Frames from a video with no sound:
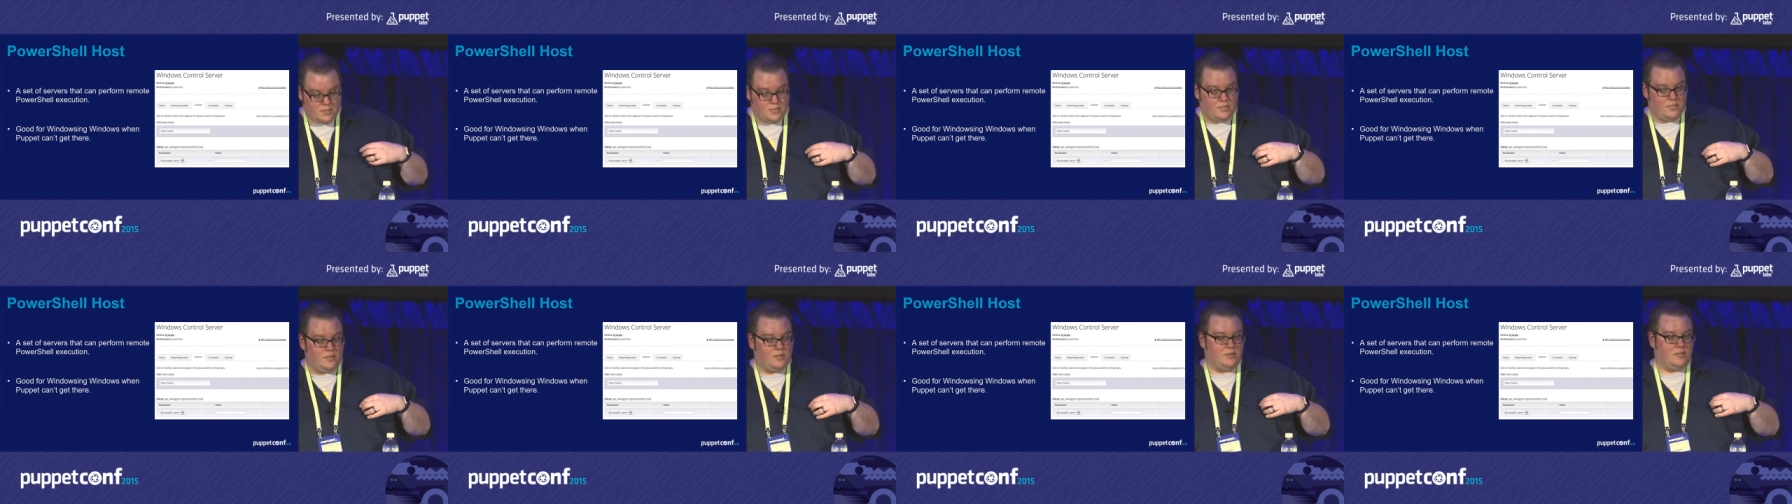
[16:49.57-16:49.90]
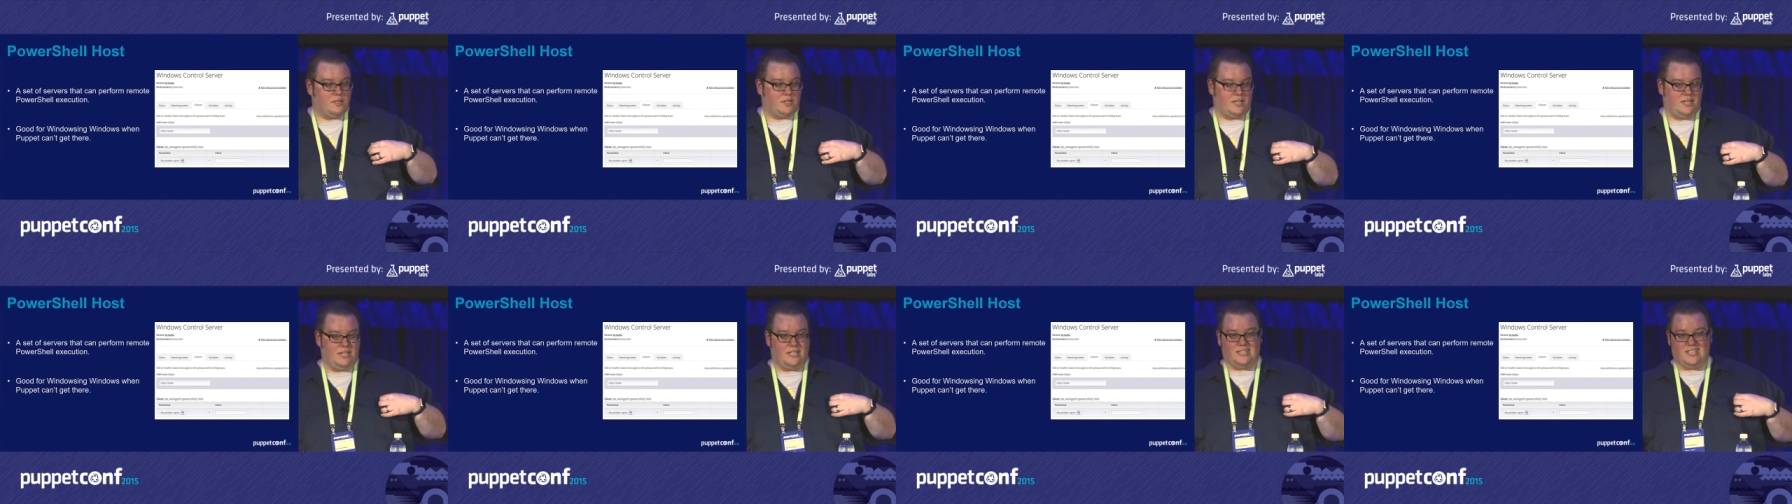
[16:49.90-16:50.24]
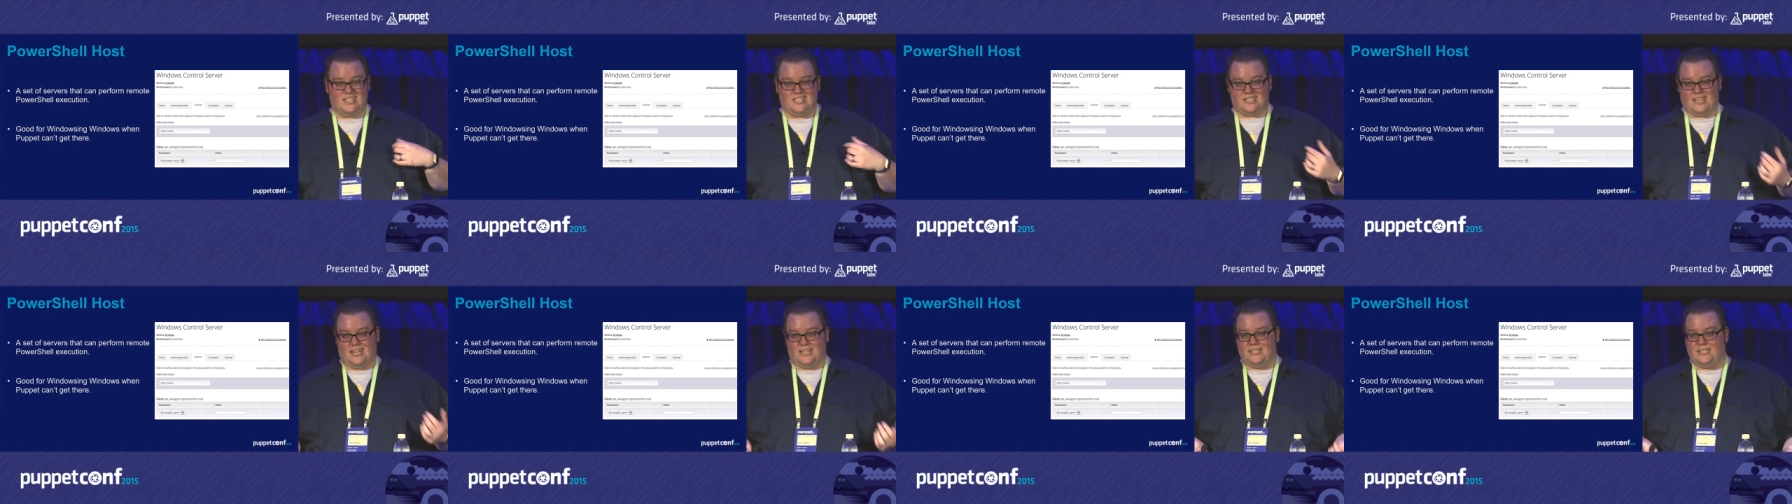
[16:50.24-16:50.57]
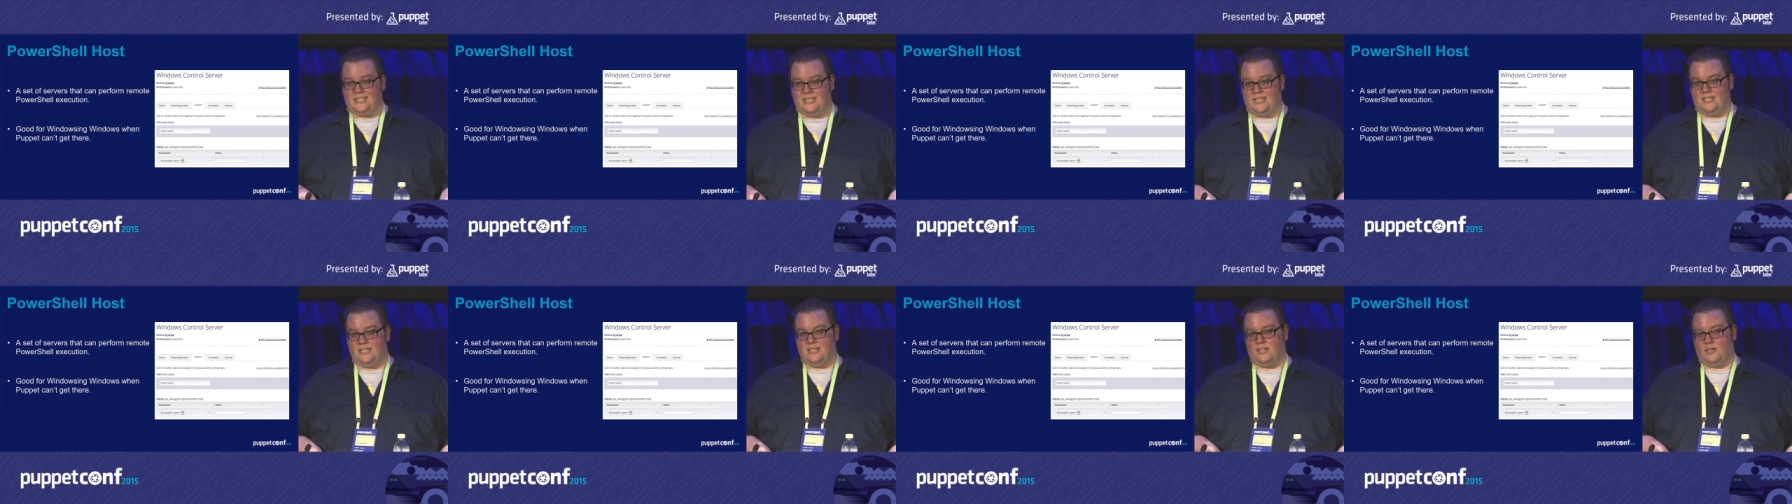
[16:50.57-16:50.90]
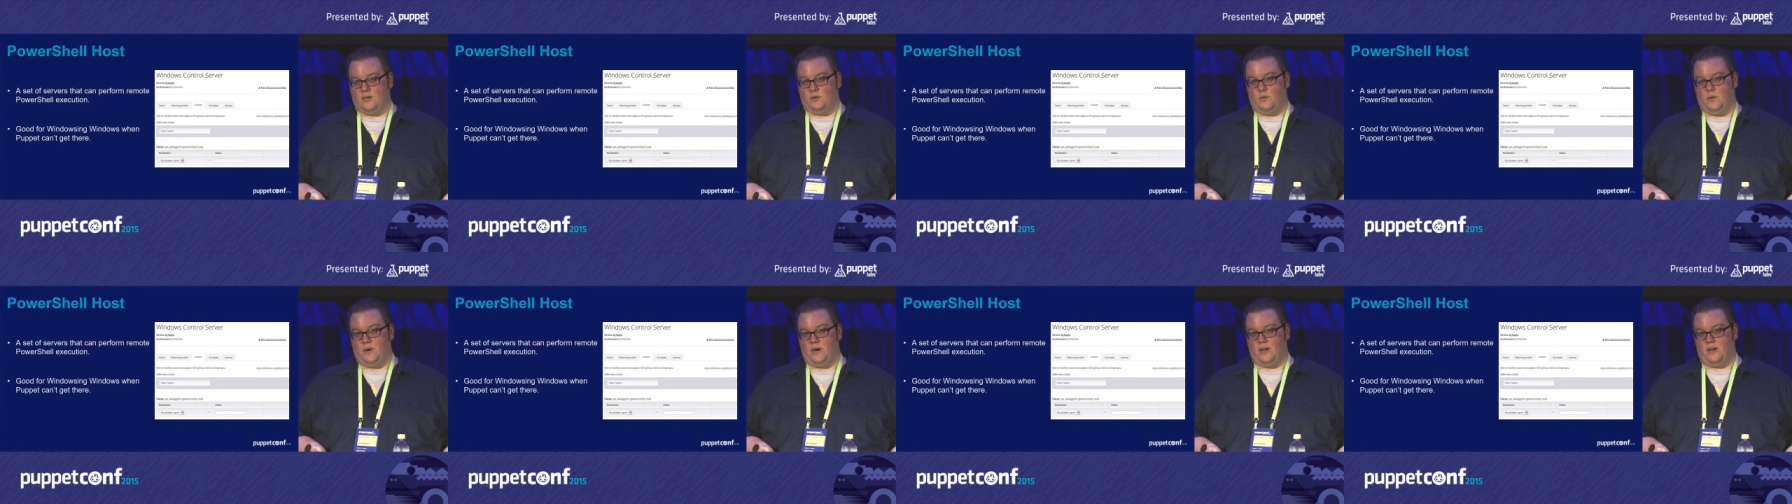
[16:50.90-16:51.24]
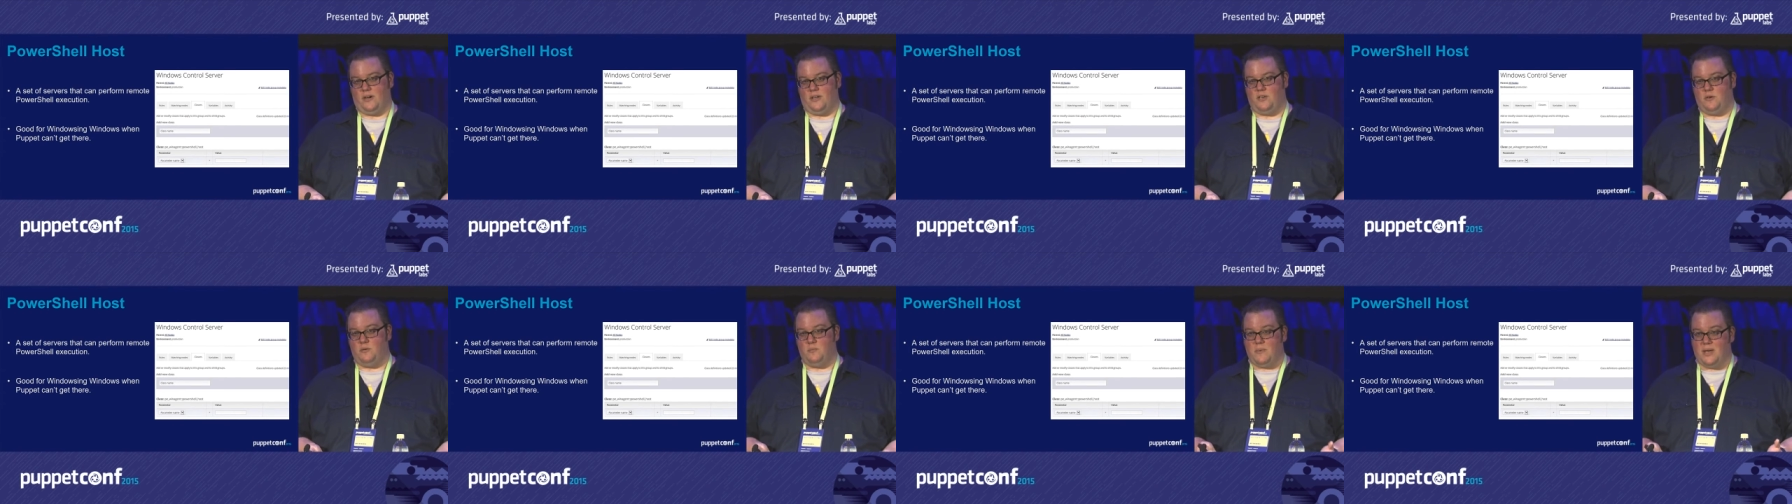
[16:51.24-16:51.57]
You're looking at this idea where
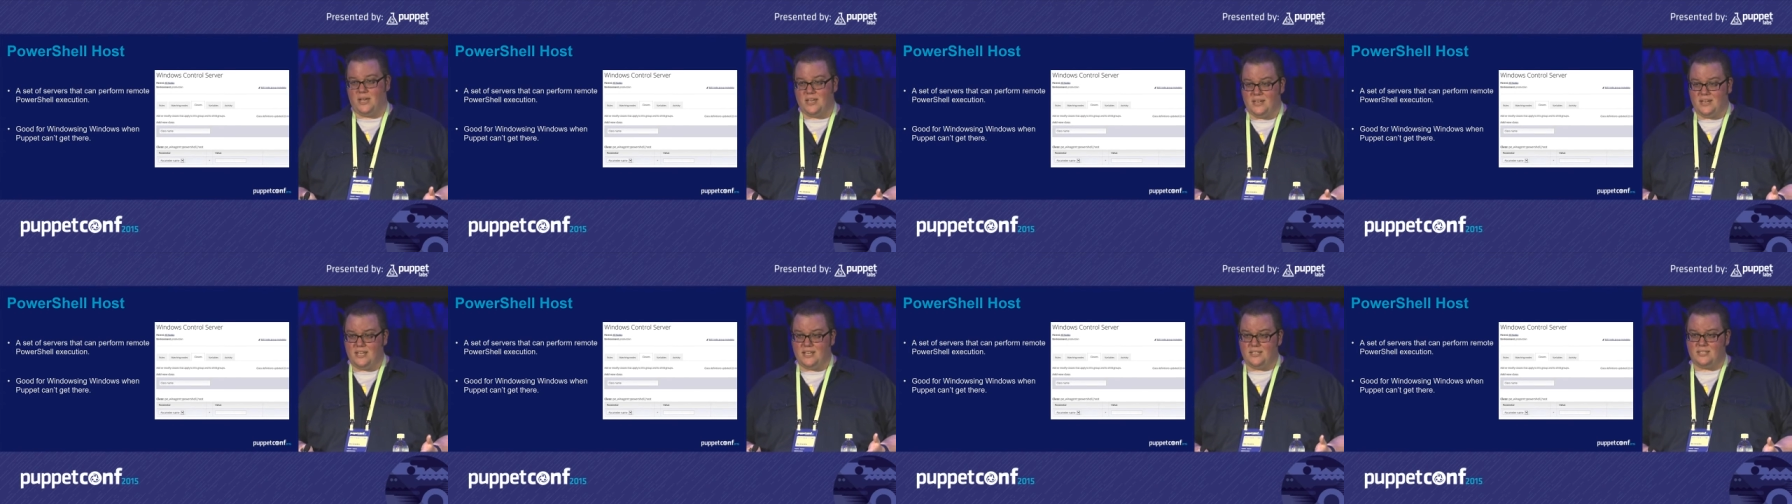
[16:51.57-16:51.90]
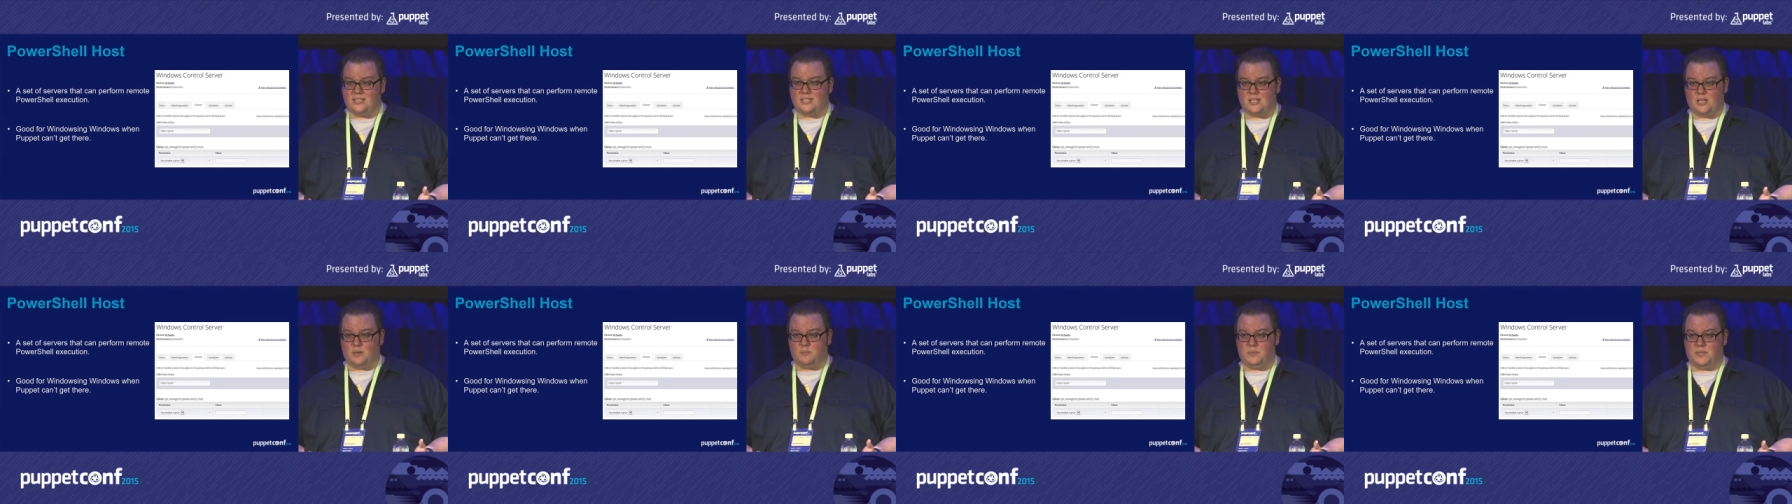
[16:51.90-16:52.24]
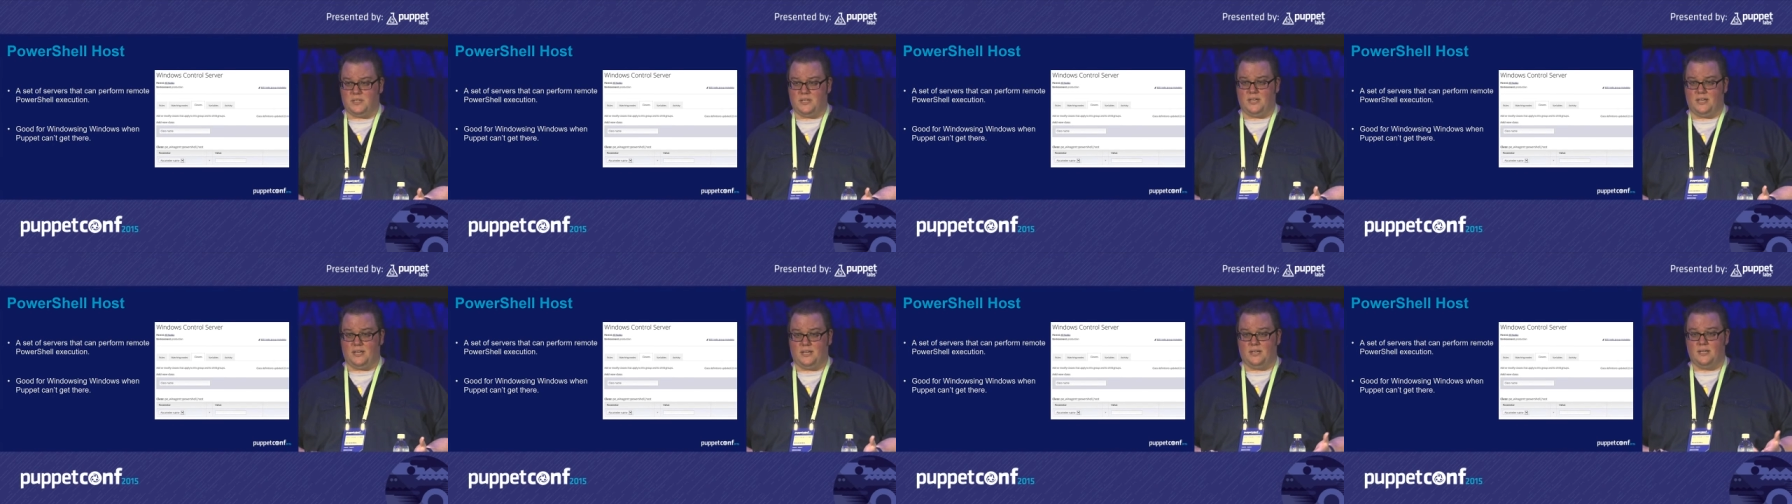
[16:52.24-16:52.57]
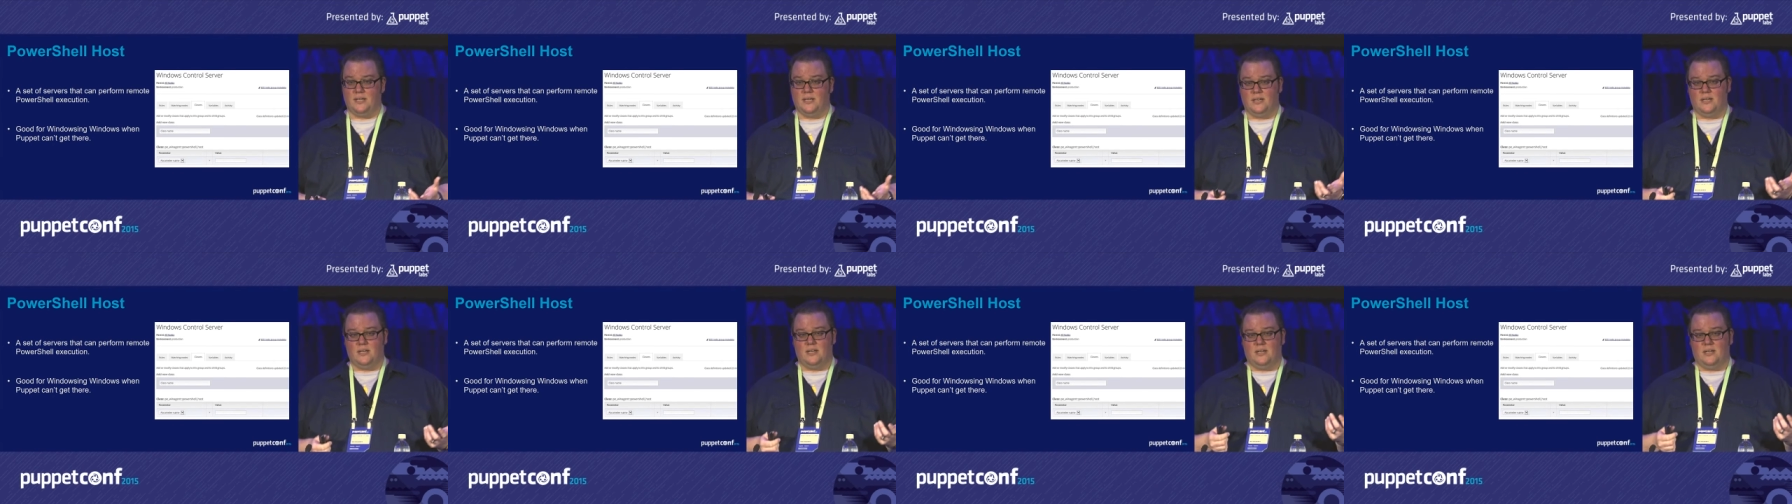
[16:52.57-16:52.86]
you may need something